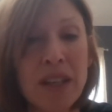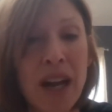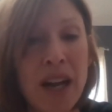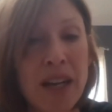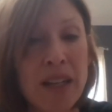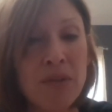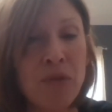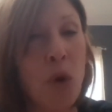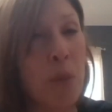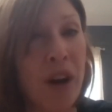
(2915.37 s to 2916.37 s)

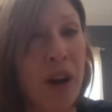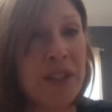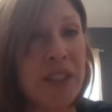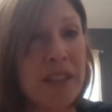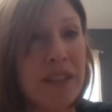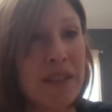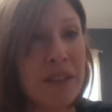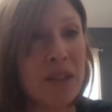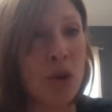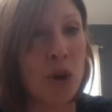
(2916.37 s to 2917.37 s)
for-profit
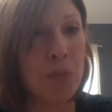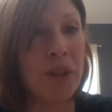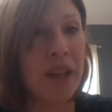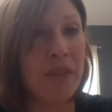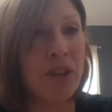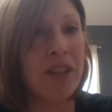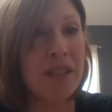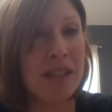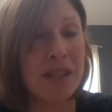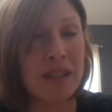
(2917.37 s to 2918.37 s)
corporate
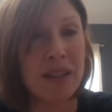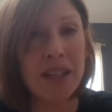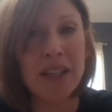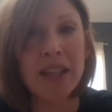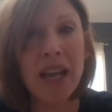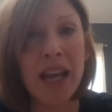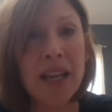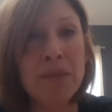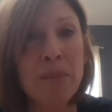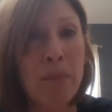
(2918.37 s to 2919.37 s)
governance,
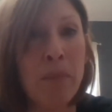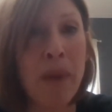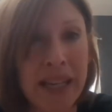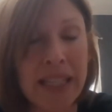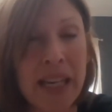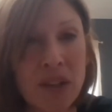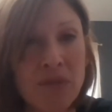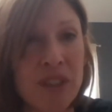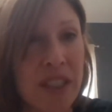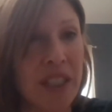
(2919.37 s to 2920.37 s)
and MyCare
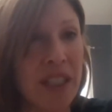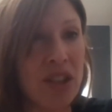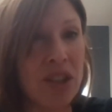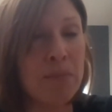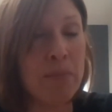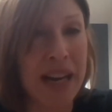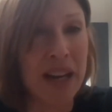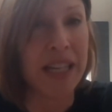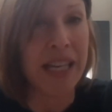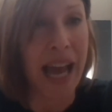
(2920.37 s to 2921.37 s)
Village,
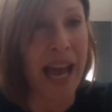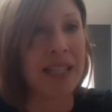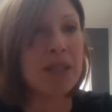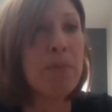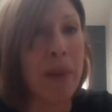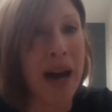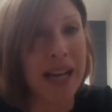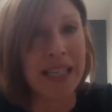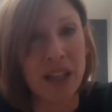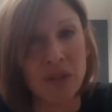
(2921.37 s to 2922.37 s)
Mary at
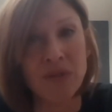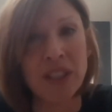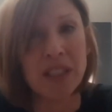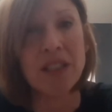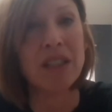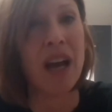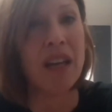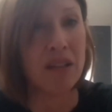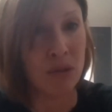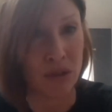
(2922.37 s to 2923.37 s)

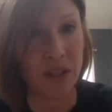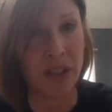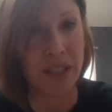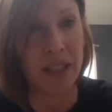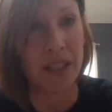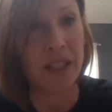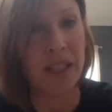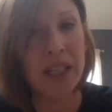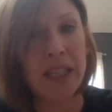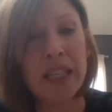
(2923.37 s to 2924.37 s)
MyCareVillage.org,
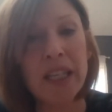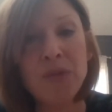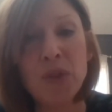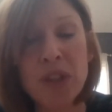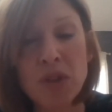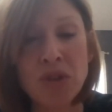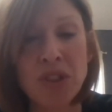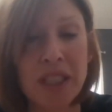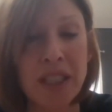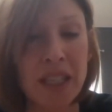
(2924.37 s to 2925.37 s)
if you're
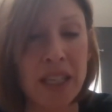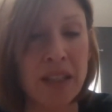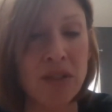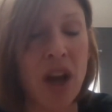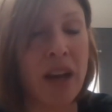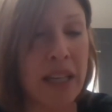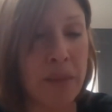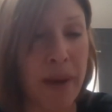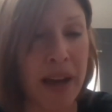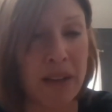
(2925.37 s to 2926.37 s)
interested in talking
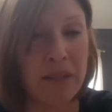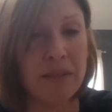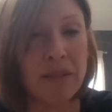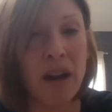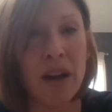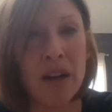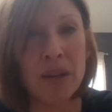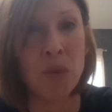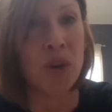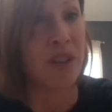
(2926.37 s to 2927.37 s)
about
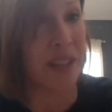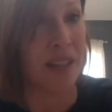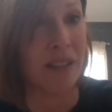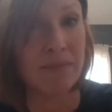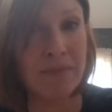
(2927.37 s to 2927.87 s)
our work there.